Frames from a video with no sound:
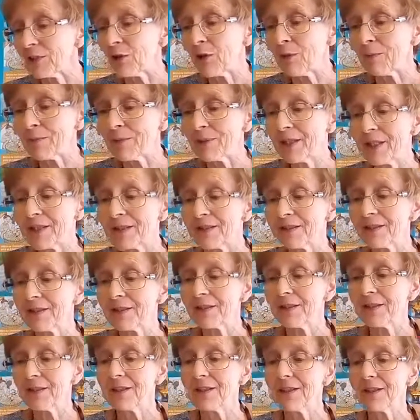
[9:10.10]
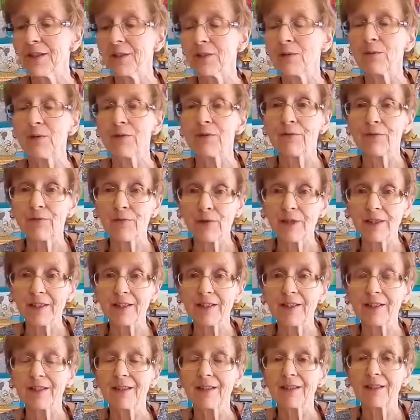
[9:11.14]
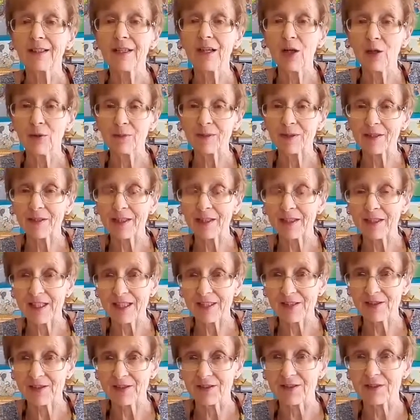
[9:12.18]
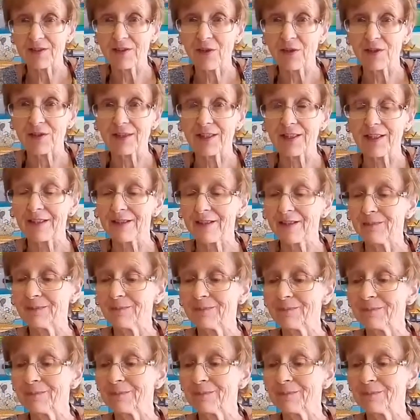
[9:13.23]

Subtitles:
to compete with free, openly licensed content.